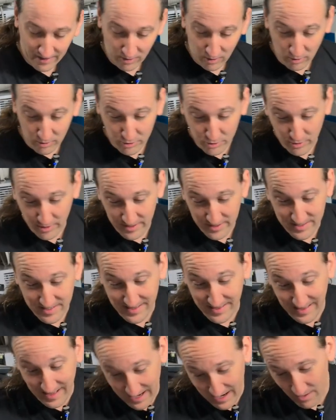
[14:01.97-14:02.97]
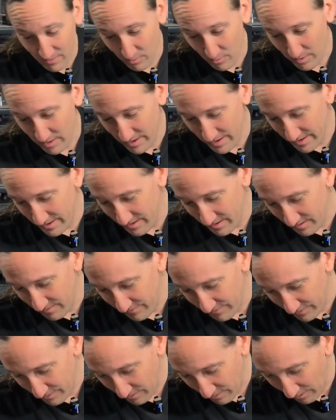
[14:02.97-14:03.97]
I gotta go trace that
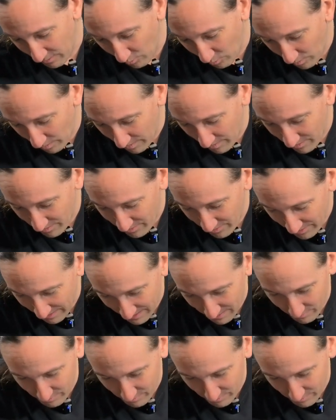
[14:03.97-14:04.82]
one and figure out where